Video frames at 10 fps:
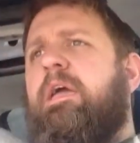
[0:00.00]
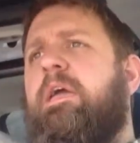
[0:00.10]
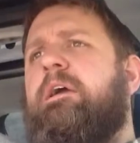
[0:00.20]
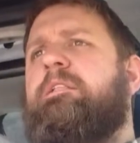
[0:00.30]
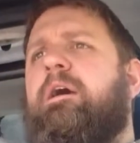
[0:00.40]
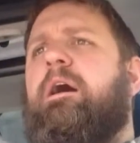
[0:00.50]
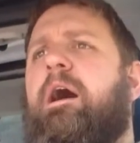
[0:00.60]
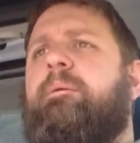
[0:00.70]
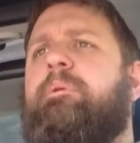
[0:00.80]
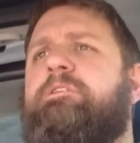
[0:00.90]
And
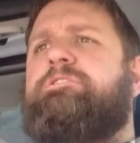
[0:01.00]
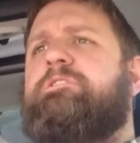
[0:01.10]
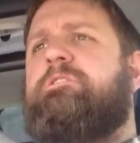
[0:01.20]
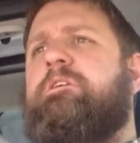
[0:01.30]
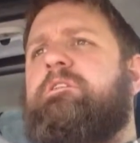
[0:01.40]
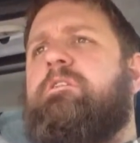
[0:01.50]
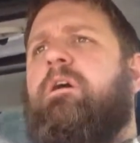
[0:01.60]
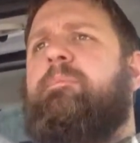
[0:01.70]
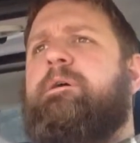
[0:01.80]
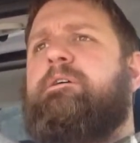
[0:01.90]
I mentioned in
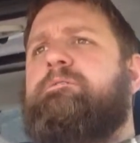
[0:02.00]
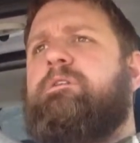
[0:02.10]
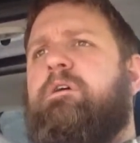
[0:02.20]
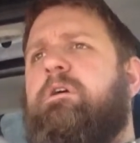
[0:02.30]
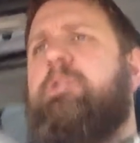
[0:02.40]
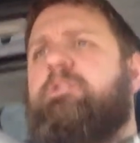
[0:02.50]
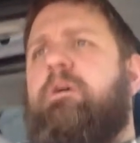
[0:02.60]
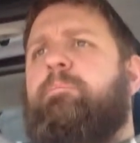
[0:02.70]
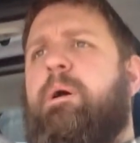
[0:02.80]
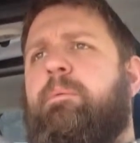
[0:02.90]
comments on
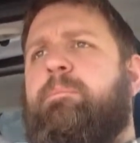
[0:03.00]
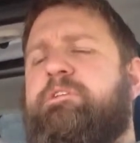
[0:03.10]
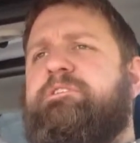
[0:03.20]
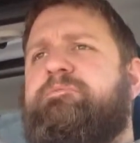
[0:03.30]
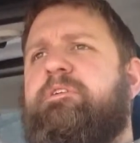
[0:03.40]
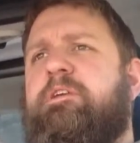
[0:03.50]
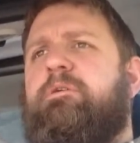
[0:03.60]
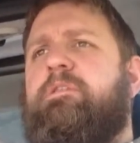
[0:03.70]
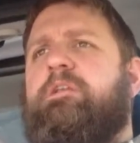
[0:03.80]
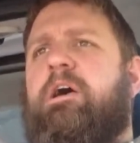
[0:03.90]
PiperMcG's
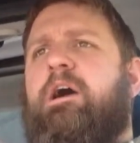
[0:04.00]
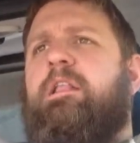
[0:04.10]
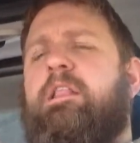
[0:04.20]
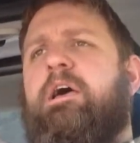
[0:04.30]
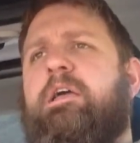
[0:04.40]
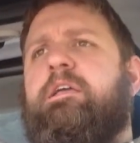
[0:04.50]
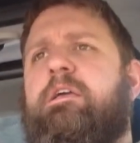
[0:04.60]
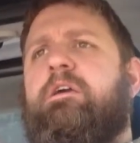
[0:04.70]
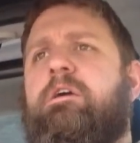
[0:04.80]
video that I like